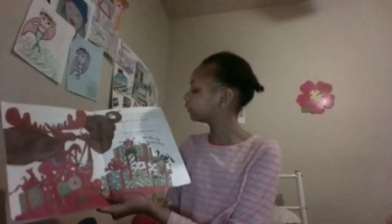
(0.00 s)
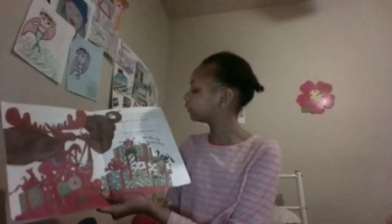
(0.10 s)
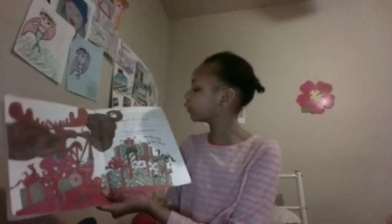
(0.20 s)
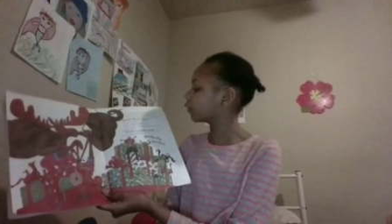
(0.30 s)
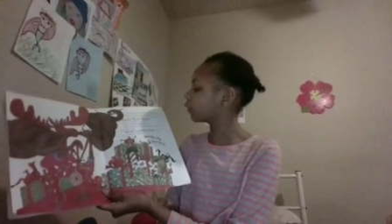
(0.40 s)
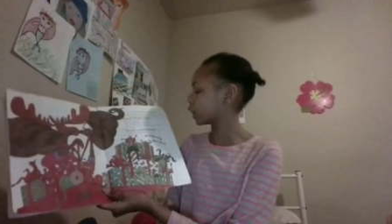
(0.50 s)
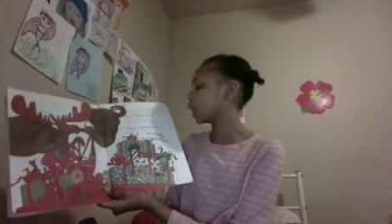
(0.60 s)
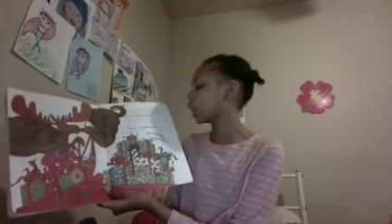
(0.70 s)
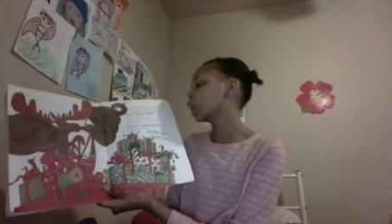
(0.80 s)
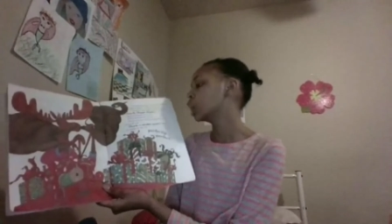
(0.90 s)
to the
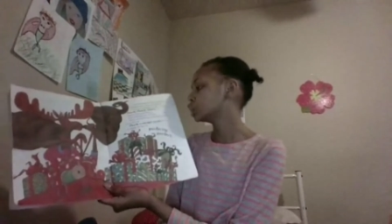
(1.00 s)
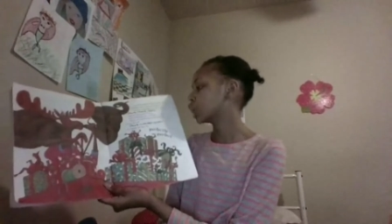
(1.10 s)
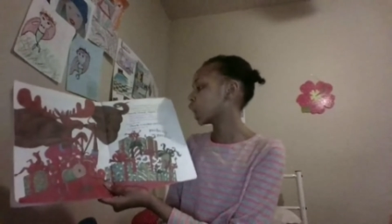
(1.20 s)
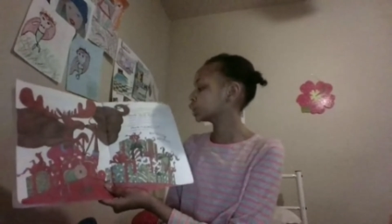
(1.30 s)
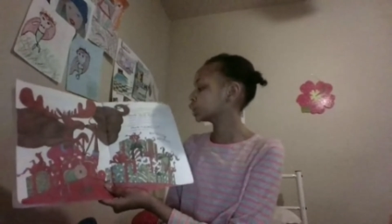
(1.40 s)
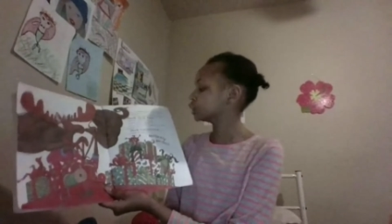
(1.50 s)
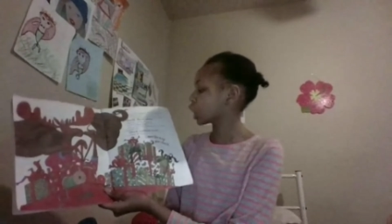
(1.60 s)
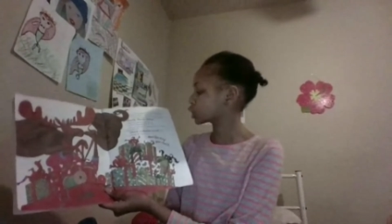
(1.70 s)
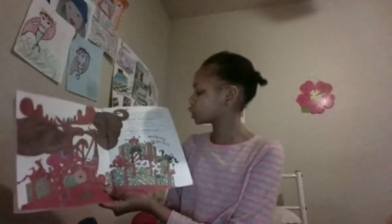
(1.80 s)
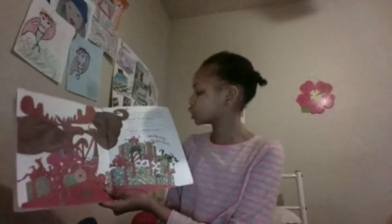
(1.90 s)
floor. Check,
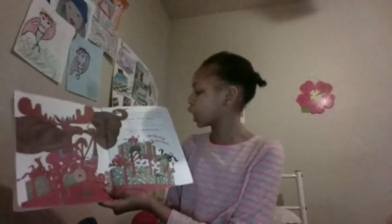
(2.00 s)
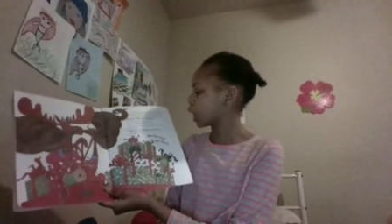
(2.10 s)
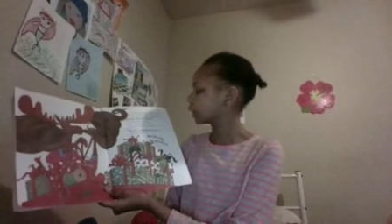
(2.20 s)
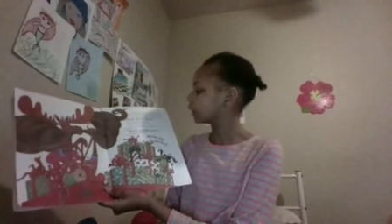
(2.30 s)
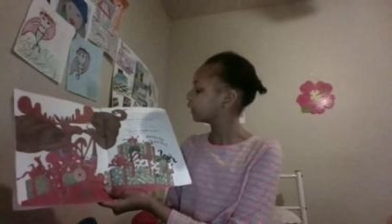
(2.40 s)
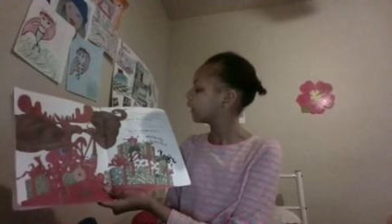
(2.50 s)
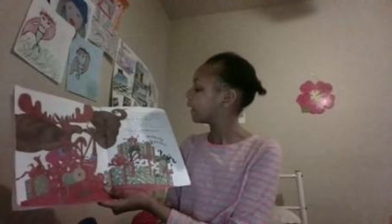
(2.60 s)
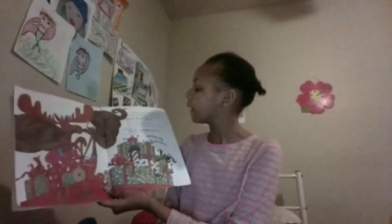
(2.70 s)
check, check.